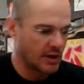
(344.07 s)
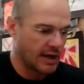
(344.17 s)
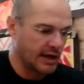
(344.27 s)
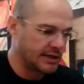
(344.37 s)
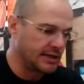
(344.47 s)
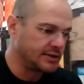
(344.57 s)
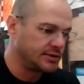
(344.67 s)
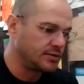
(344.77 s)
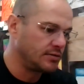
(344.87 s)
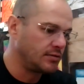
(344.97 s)
I need
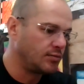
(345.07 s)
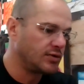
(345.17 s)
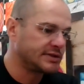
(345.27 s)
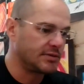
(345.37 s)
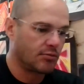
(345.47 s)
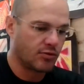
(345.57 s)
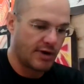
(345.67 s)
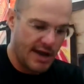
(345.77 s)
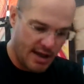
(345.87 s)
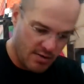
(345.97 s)
to put some
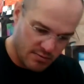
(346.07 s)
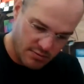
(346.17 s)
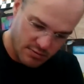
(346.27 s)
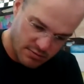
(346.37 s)
brown